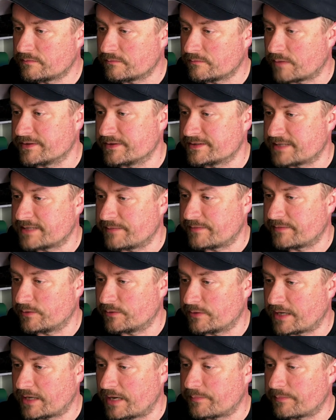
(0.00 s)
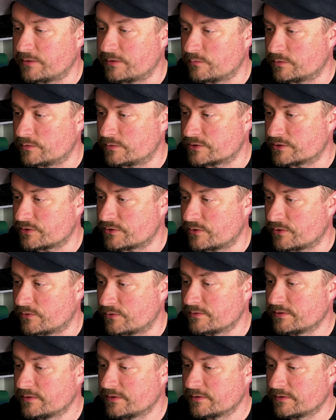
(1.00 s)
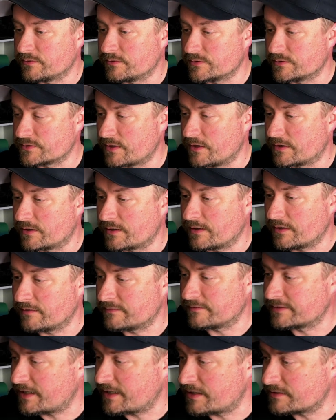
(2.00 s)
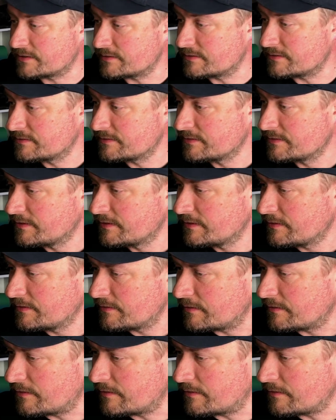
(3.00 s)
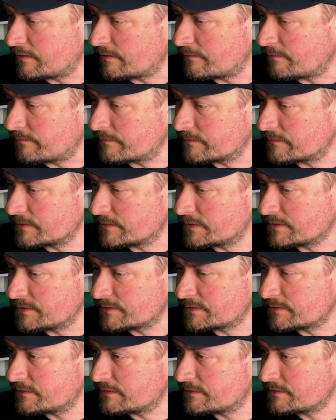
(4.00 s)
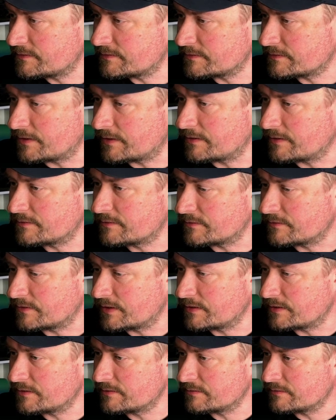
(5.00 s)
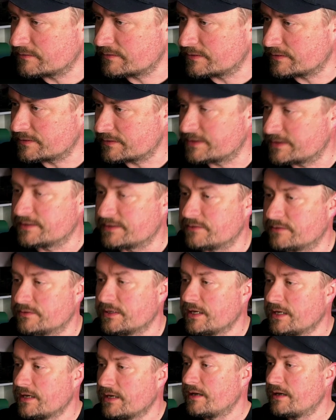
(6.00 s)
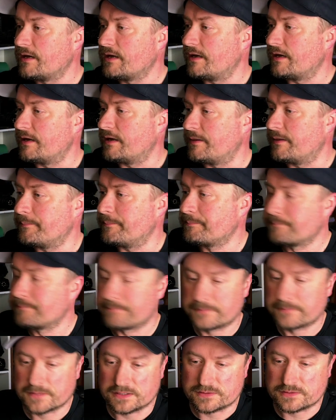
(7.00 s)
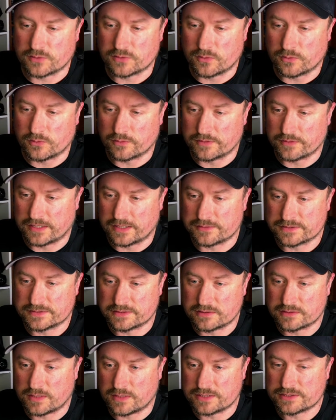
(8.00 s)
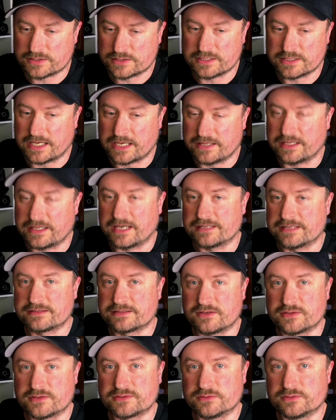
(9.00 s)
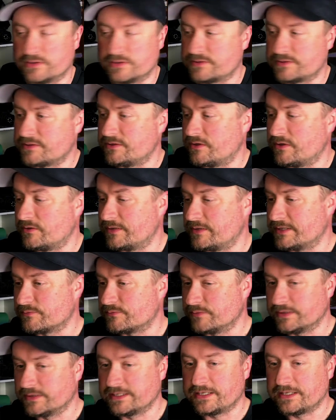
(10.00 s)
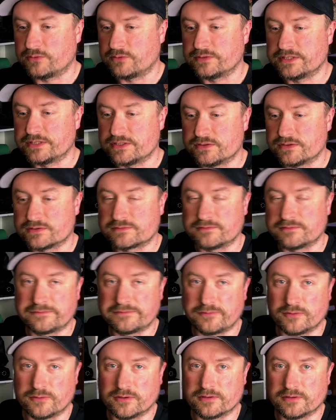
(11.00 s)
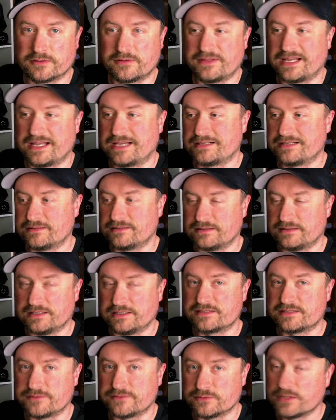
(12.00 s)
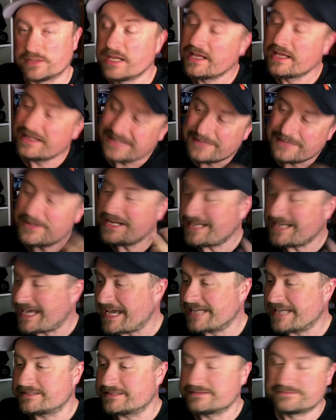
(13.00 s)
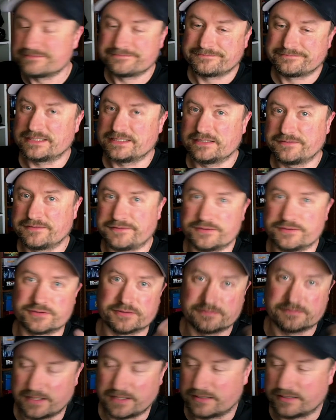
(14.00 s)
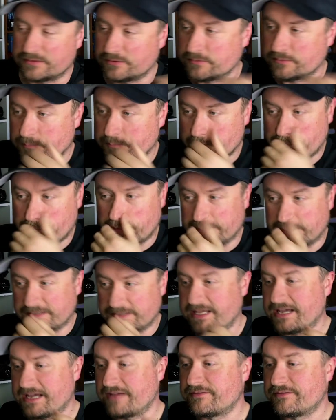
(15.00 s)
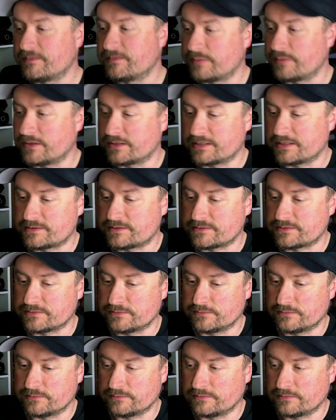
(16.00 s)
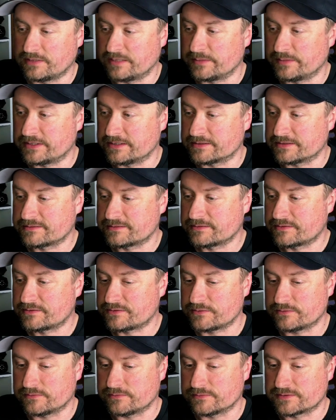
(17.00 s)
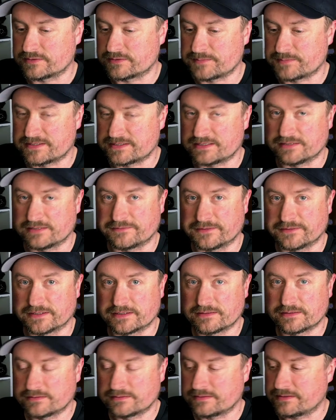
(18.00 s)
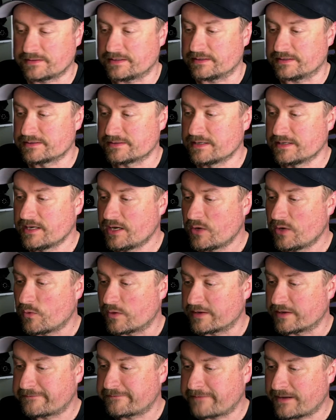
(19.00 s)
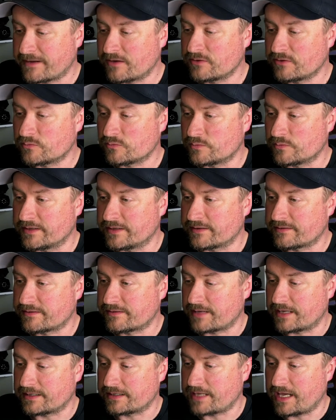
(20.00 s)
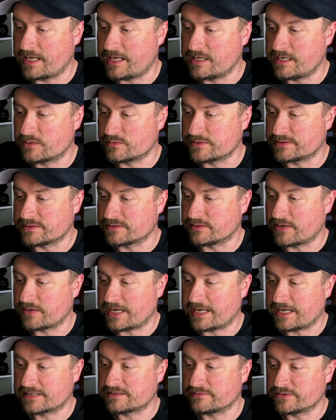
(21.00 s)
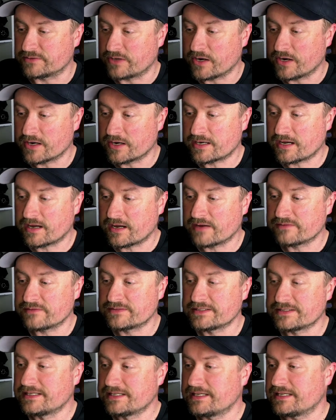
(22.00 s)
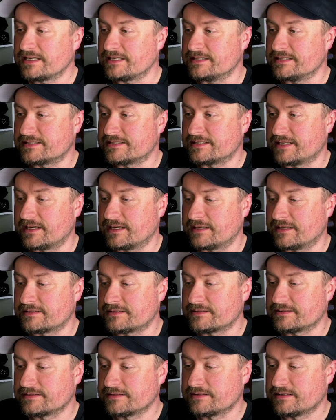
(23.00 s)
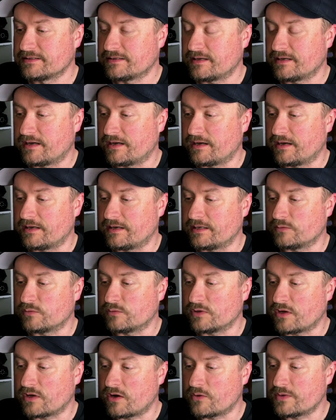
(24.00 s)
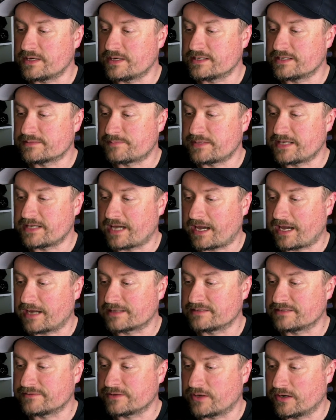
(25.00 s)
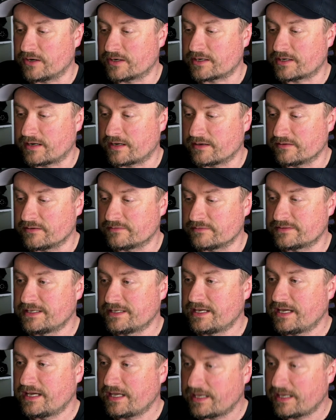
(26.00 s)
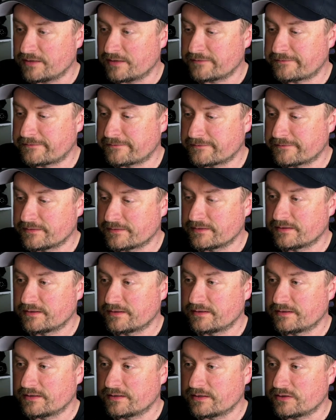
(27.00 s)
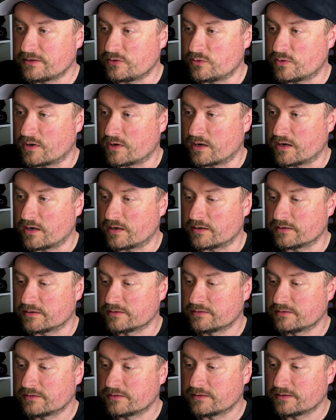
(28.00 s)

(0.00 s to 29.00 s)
well, the same thing would happen. It wouldn't show those archived caches. Distance, yeah, so that it takes it out. So that was a good question, and that's also good to know. It's really only useful for that list view. They might add it in the future, I don't know, but they have the ability to limit it to specific things. What I found with that A=0 active and archived is that it will always be active and archived if you are